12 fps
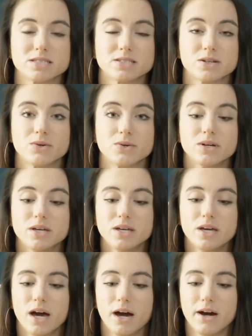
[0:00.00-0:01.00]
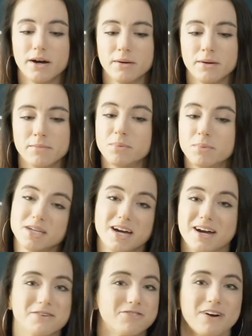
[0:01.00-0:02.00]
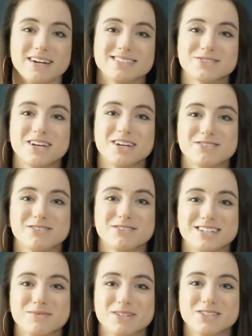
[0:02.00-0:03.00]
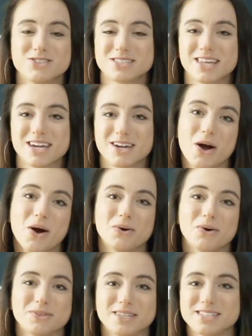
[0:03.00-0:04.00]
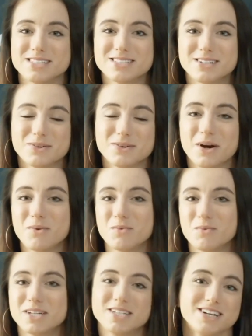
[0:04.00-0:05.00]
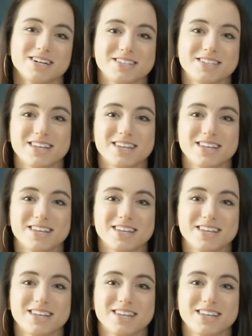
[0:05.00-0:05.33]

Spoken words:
So, but yeah, fights are never going to be just like, oh, this is a one and done.